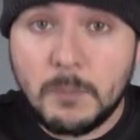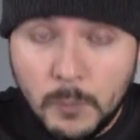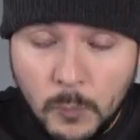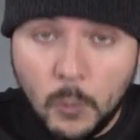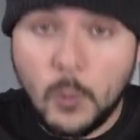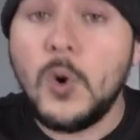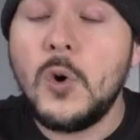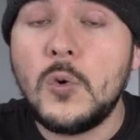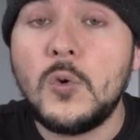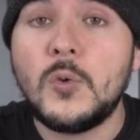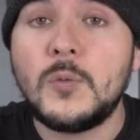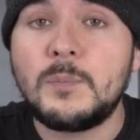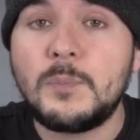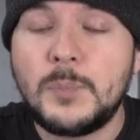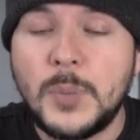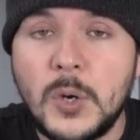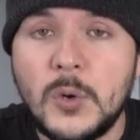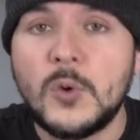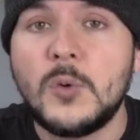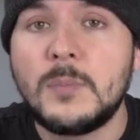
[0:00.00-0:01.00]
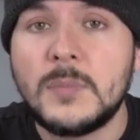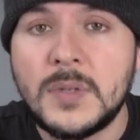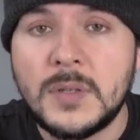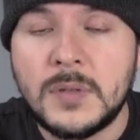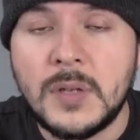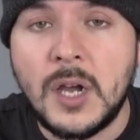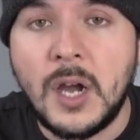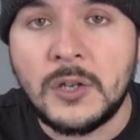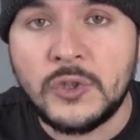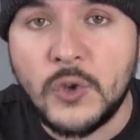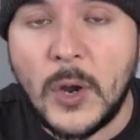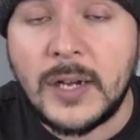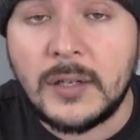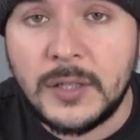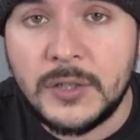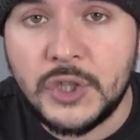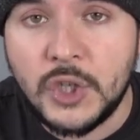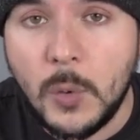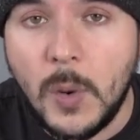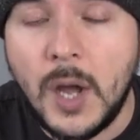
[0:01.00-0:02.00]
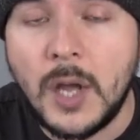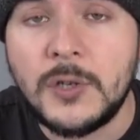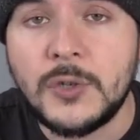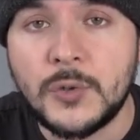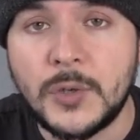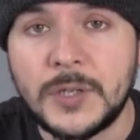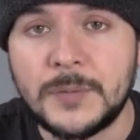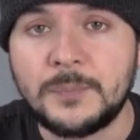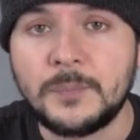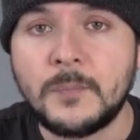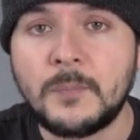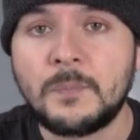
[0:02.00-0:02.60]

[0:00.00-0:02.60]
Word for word: woo, boom, adrenaline to 100.